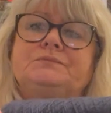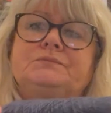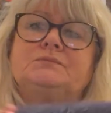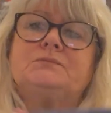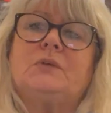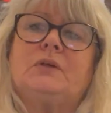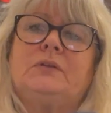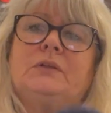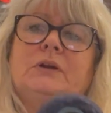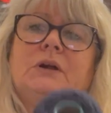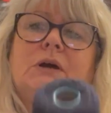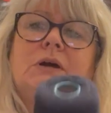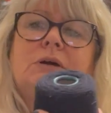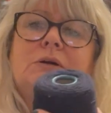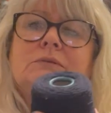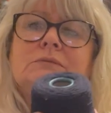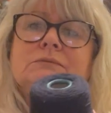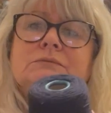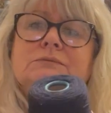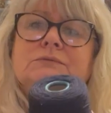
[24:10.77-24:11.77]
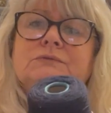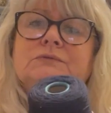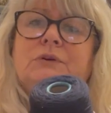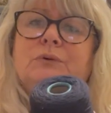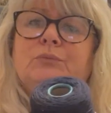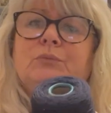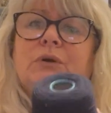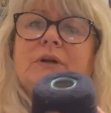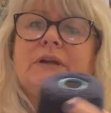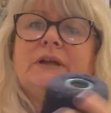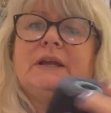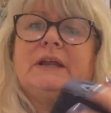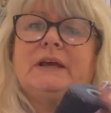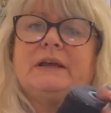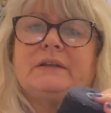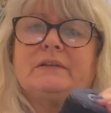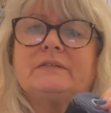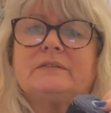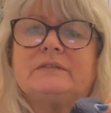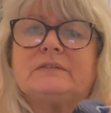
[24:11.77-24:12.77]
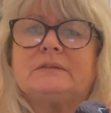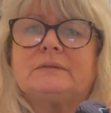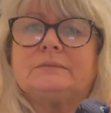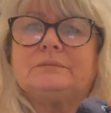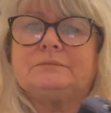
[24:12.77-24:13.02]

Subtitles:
on the comb from Woolyknits.